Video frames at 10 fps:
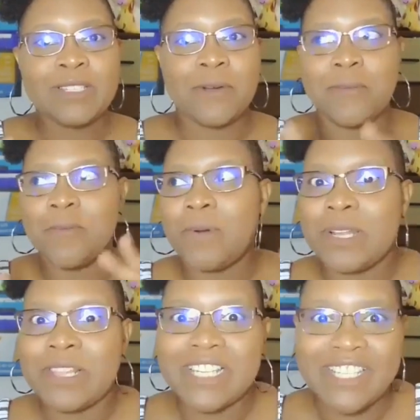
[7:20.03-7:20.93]
so
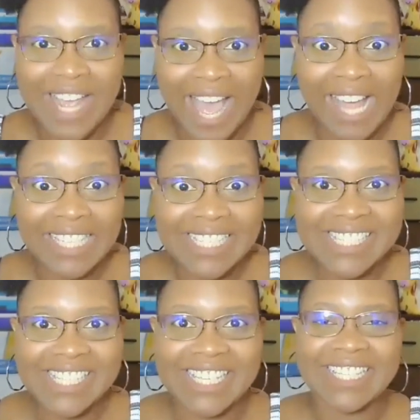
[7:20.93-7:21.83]
what are the
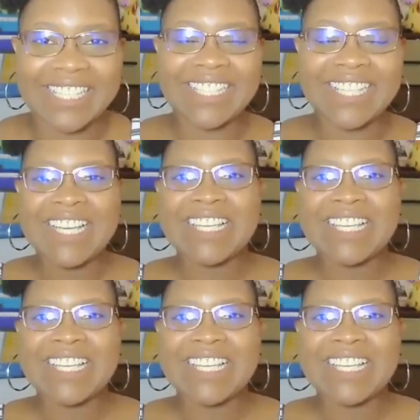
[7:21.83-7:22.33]
challenges?